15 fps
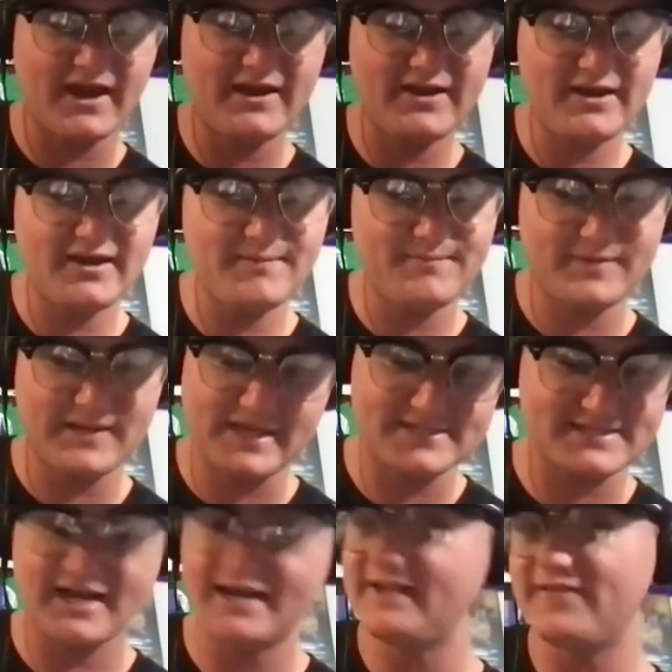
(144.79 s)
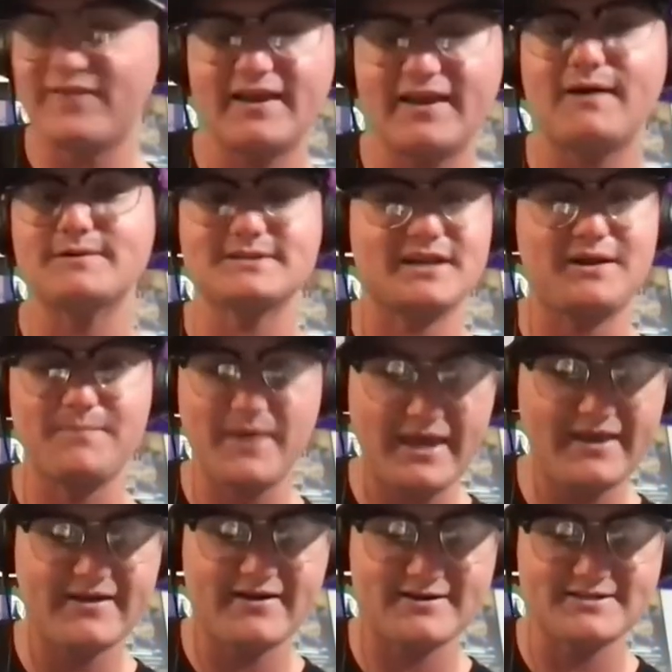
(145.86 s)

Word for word: I did because I didn't think I was gonna make it